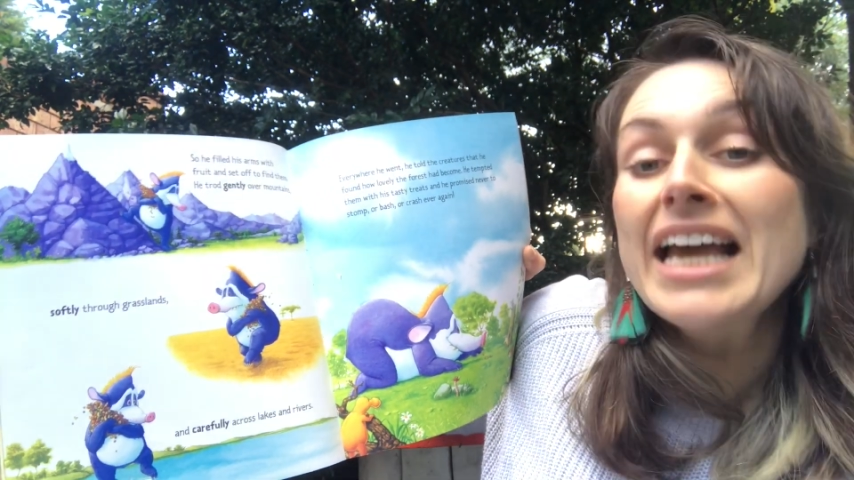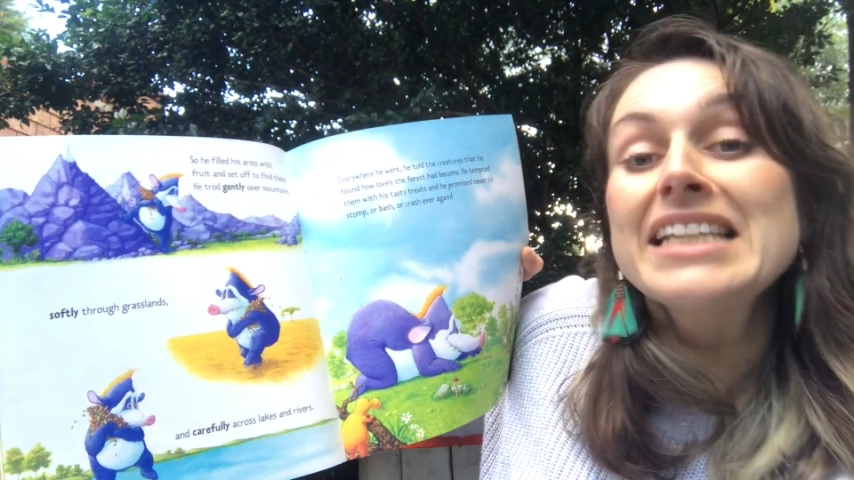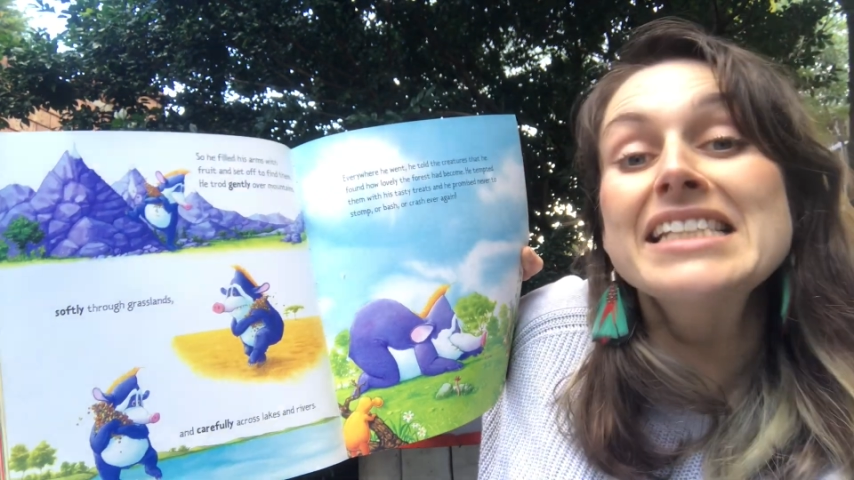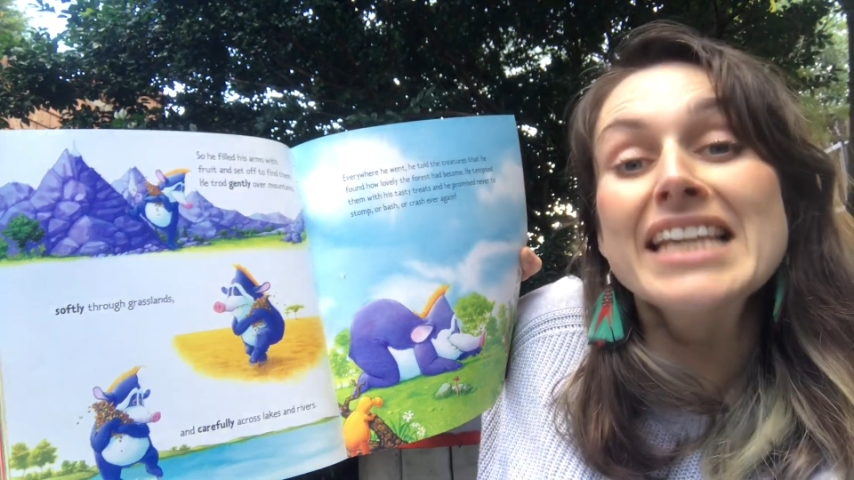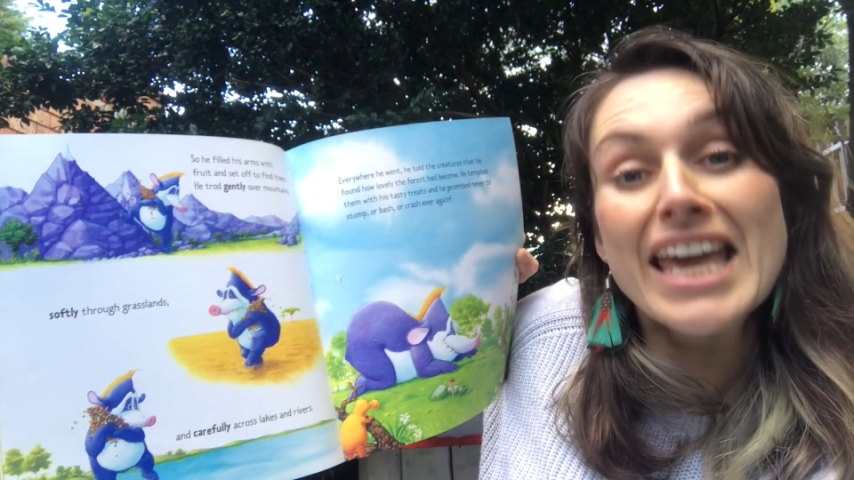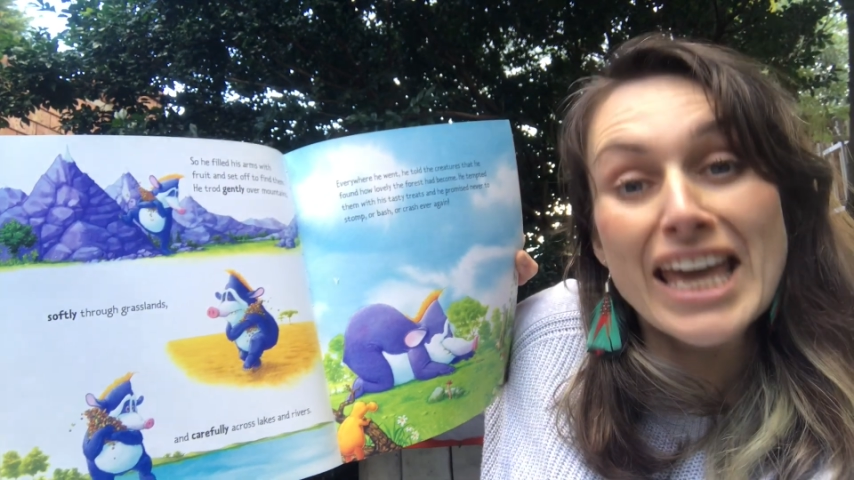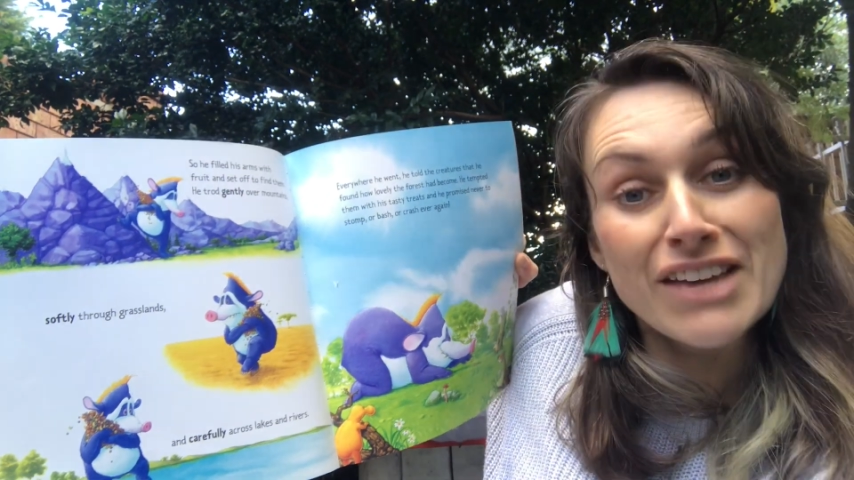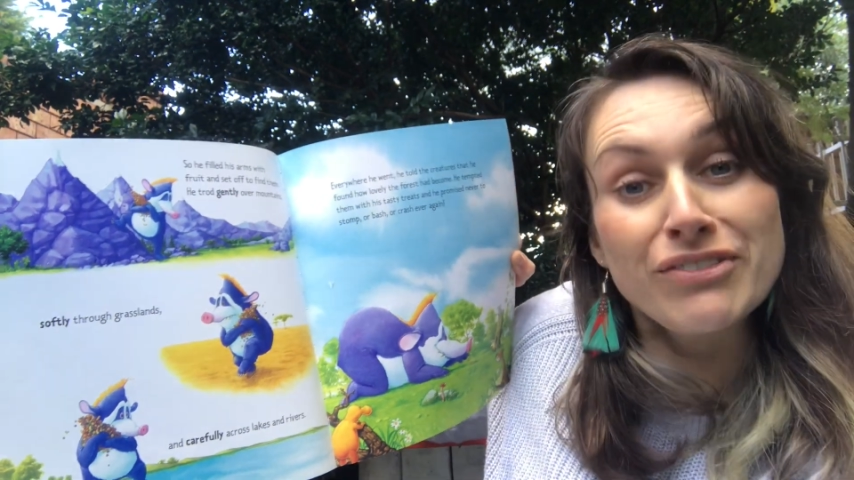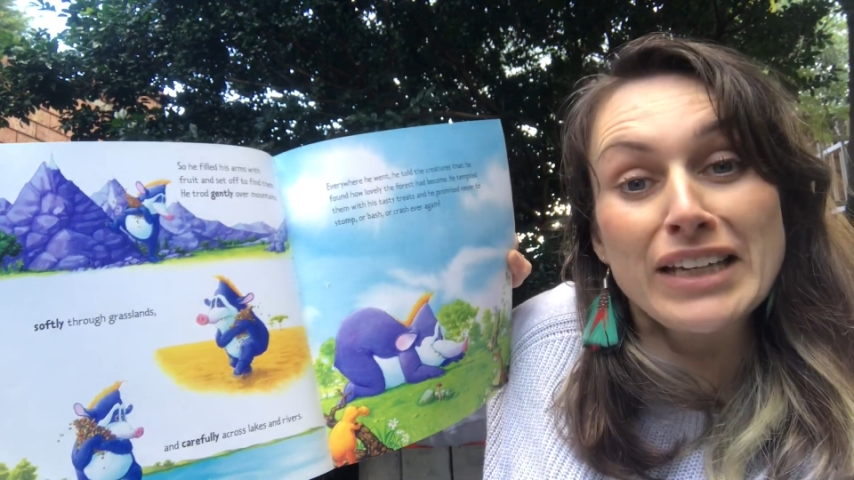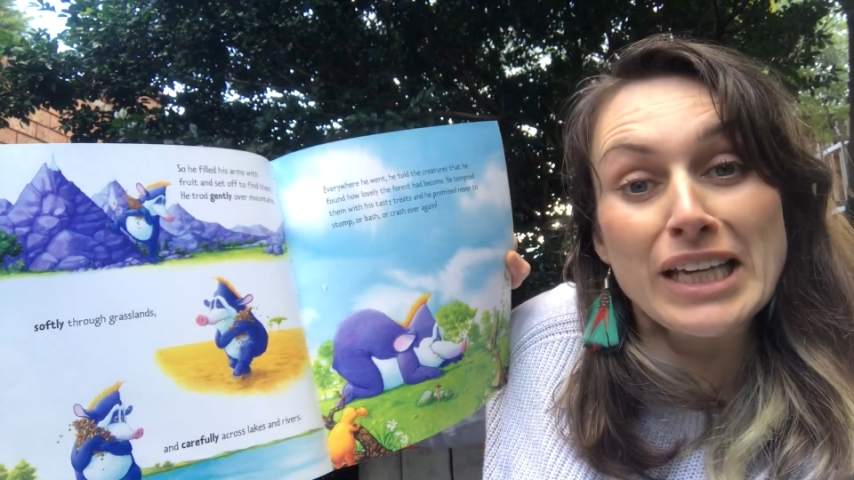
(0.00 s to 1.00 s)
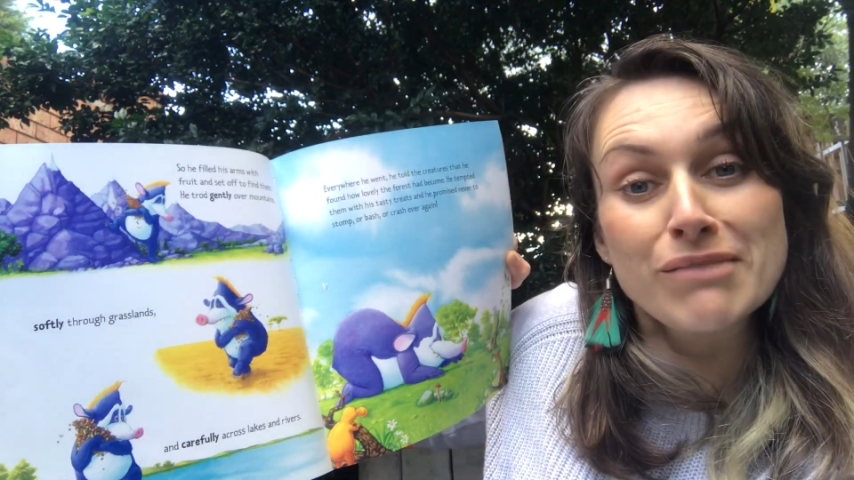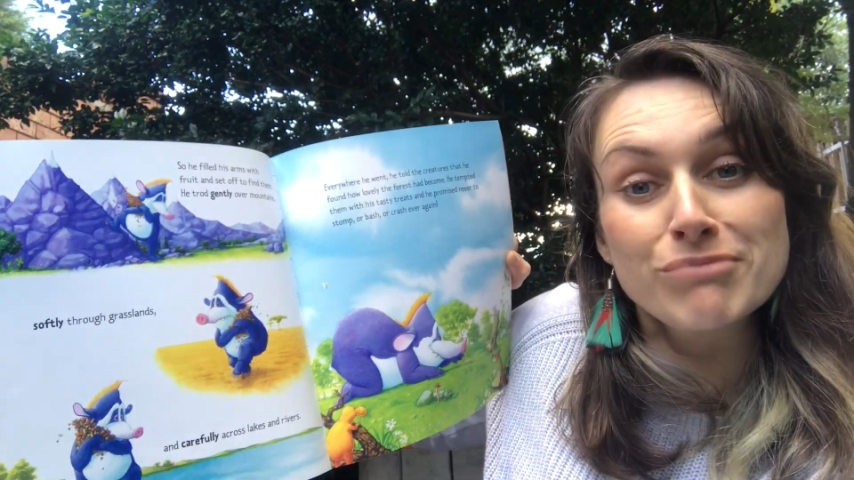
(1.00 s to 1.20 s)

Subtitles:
and carefully